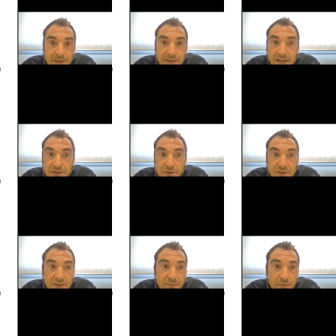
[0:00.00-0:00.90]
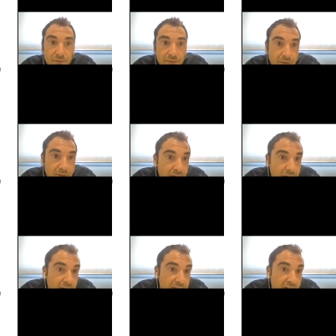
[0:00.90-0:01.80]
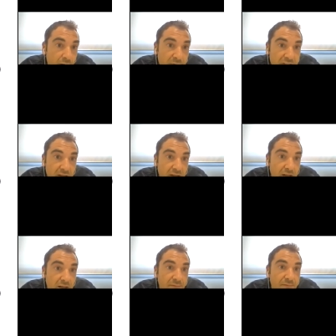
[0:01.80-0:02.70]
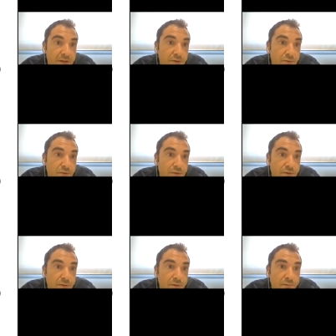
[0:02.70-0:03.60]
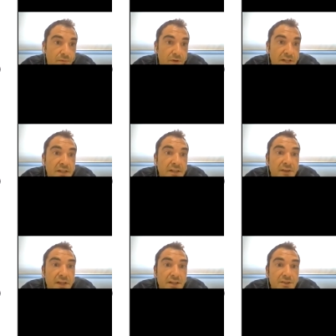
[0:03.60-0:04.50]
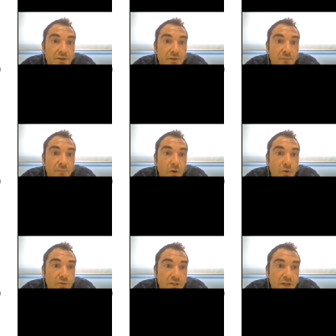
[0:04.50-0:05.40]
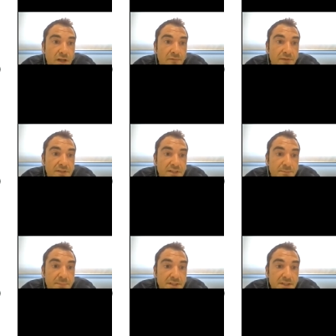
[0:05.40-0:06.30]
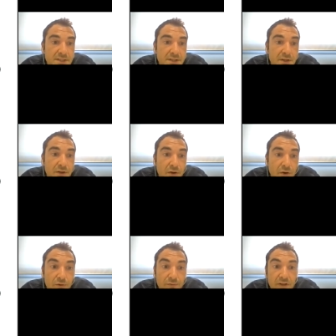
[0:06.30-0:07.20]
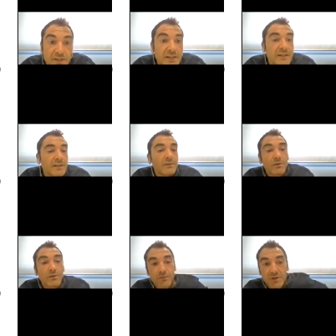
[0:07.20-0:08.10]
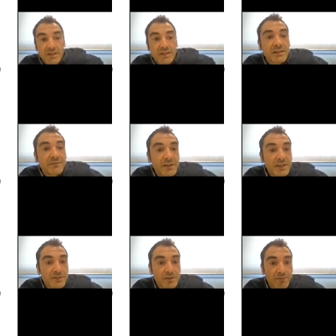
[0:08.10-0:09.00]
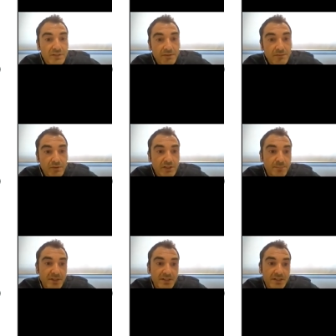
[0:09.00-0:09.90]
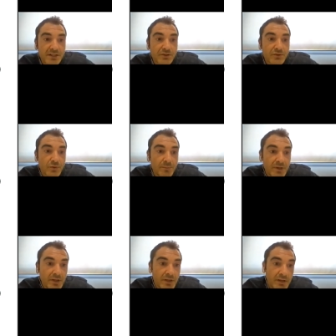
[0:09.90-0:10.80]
In the case of seafood, Genomics have been used for the identification of mollusks and fish species, or for the, or for the identification of seafood species in surimi